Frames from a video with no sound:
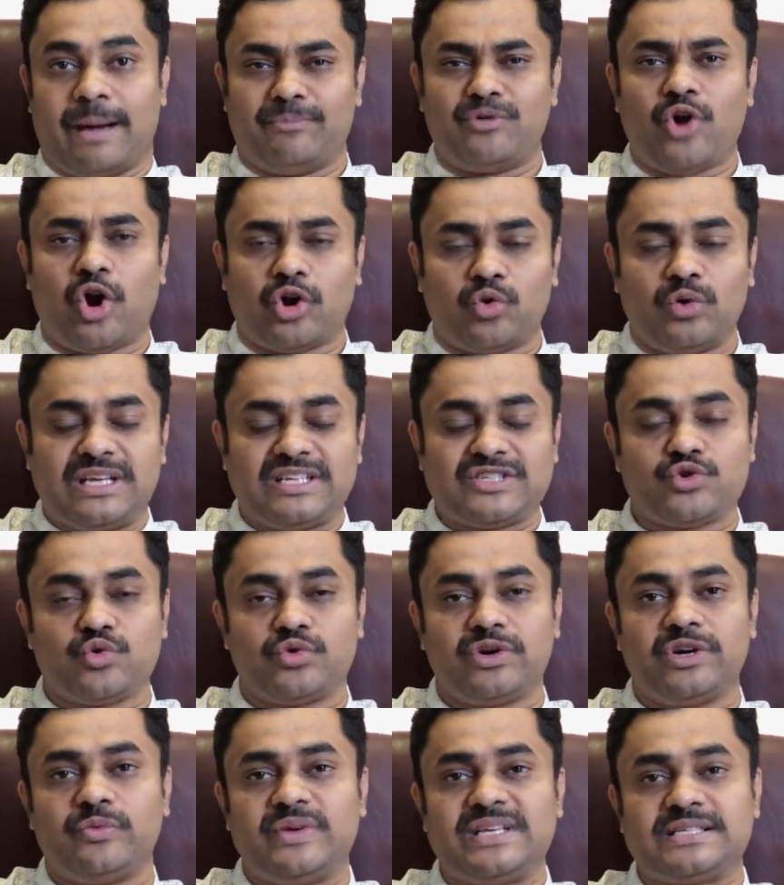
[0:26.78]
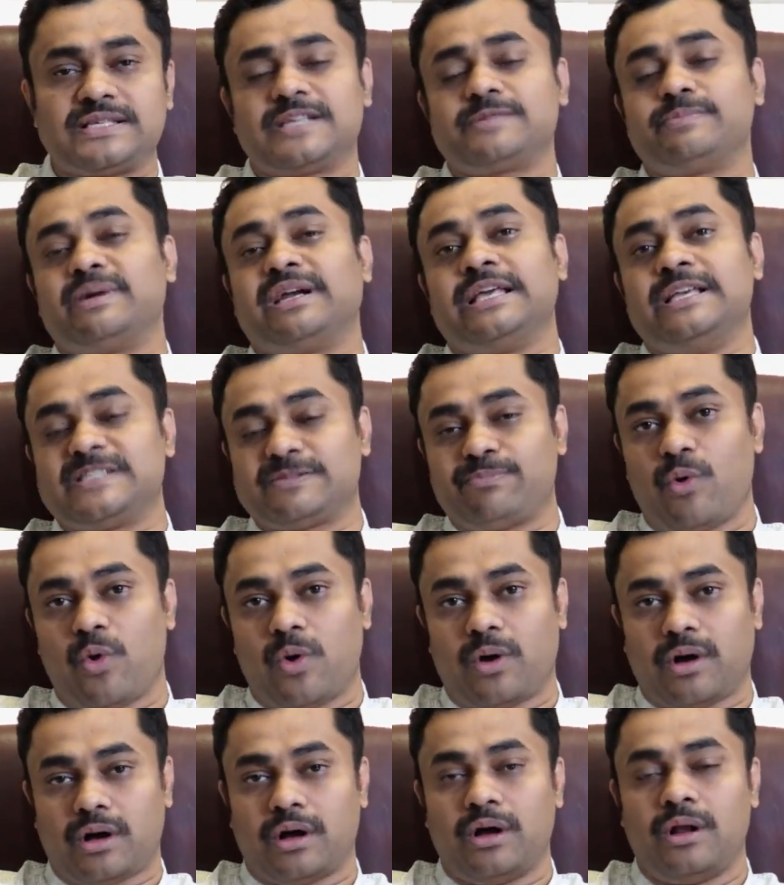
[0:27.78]
up. Not only student visas, but he
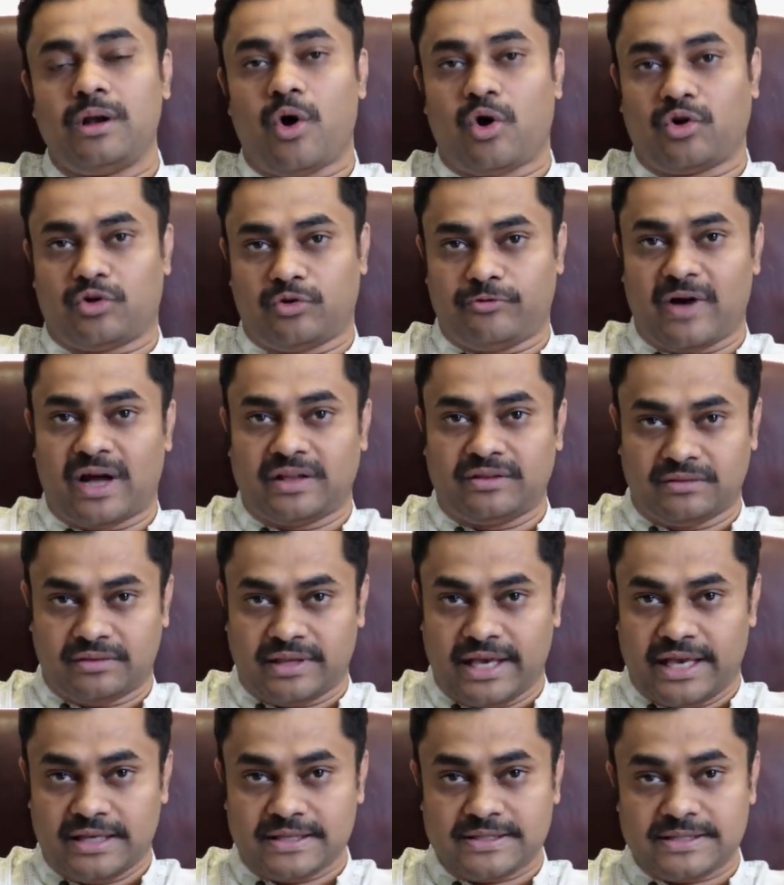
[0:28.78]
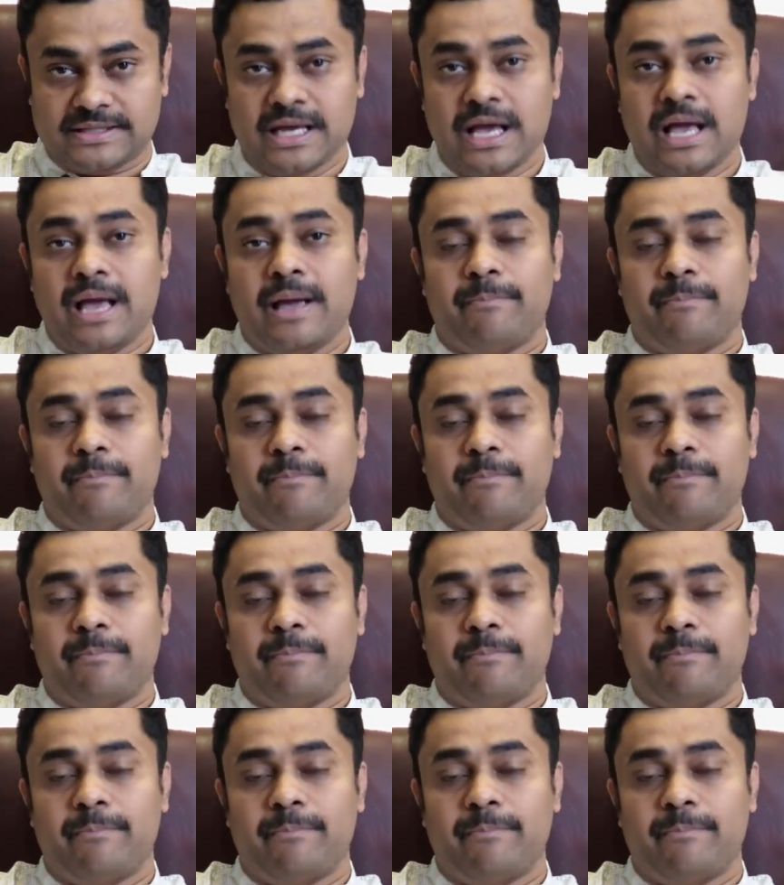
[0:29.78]
spoke a lot of other things.